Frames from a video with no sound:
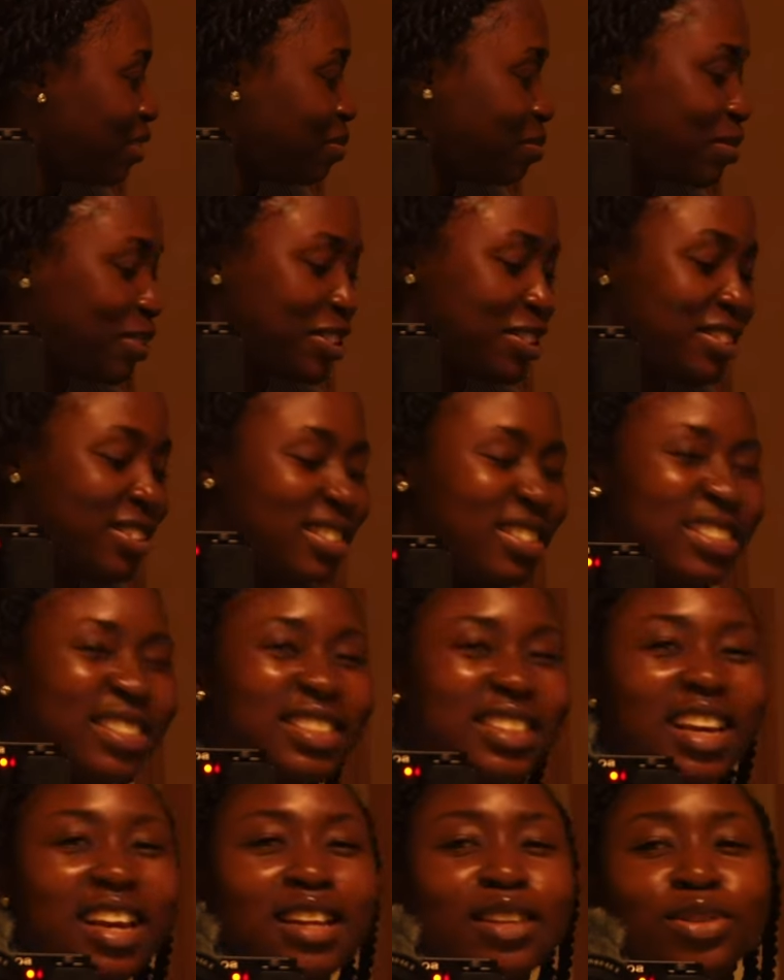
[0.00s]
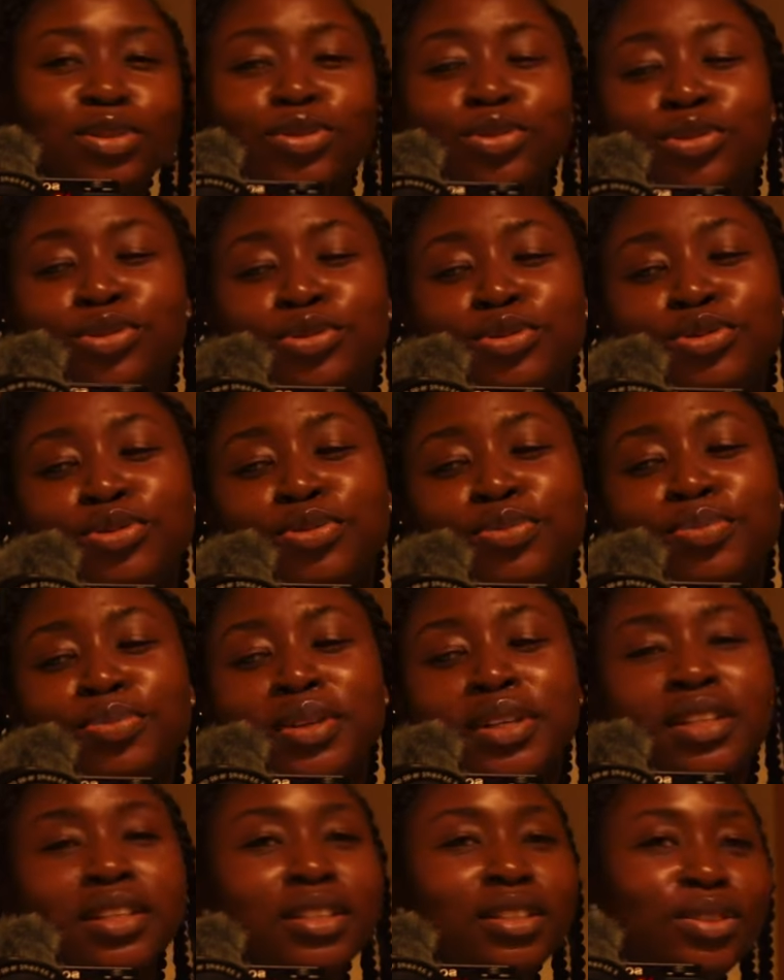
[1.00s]
Yeah, that's what I said.
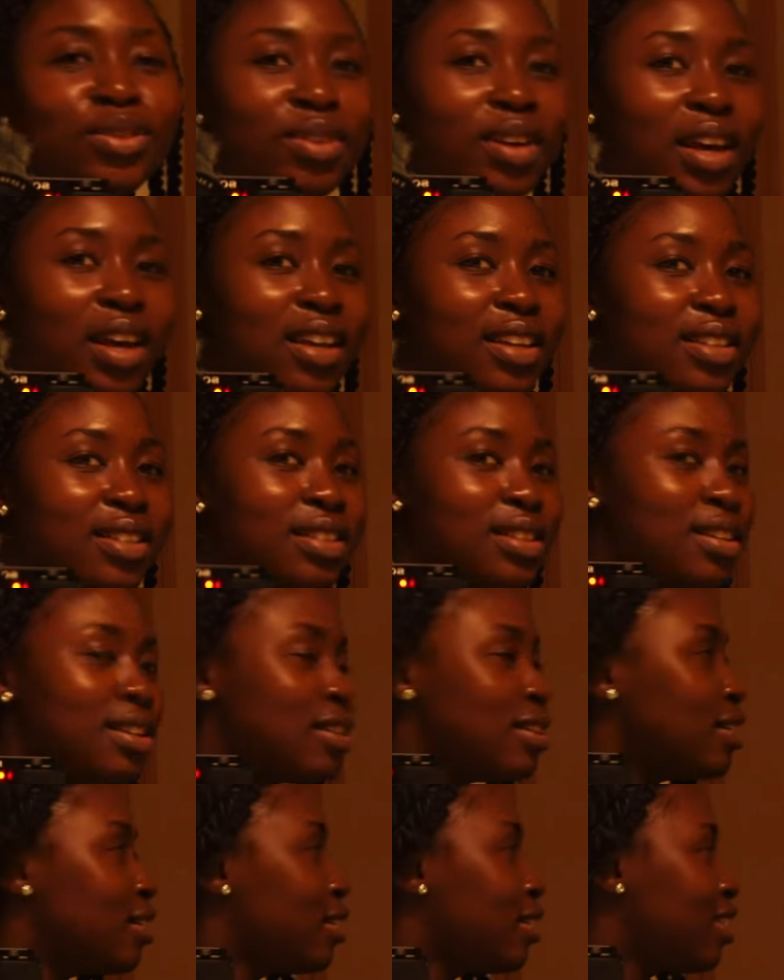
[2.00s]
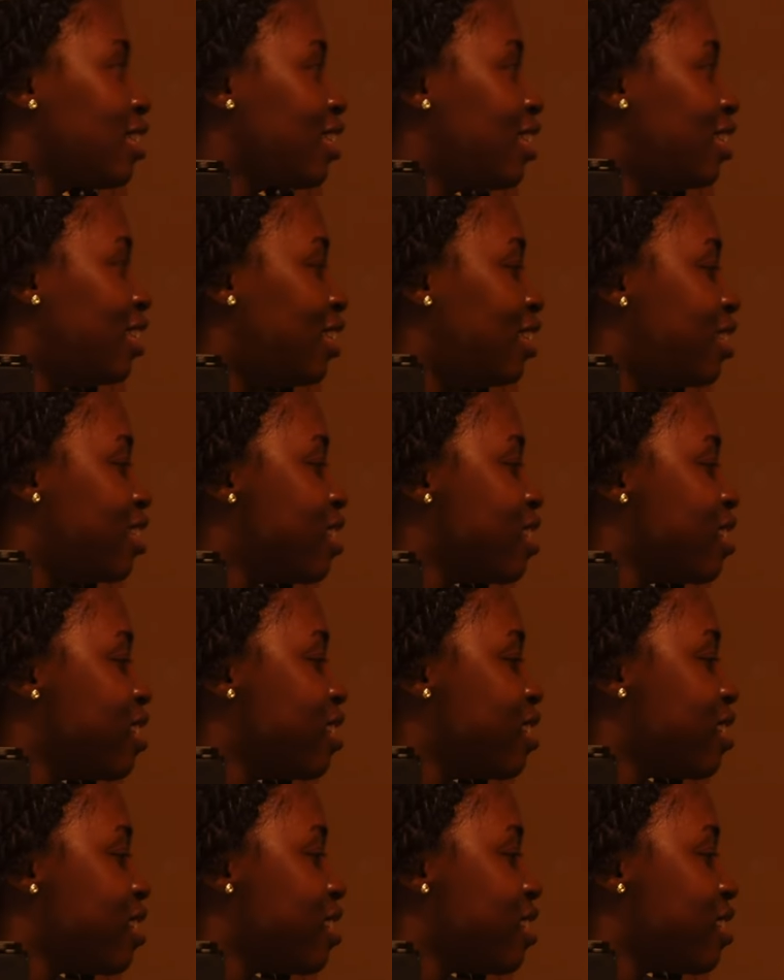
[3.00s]
I put skincare, hair care.
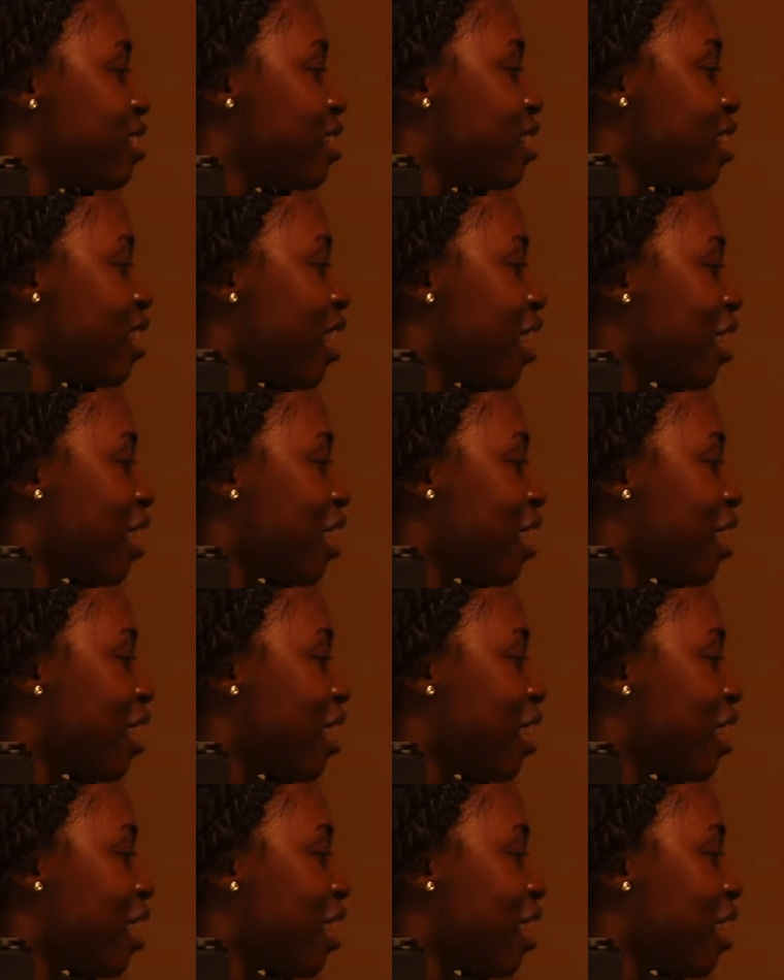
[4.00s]
You know,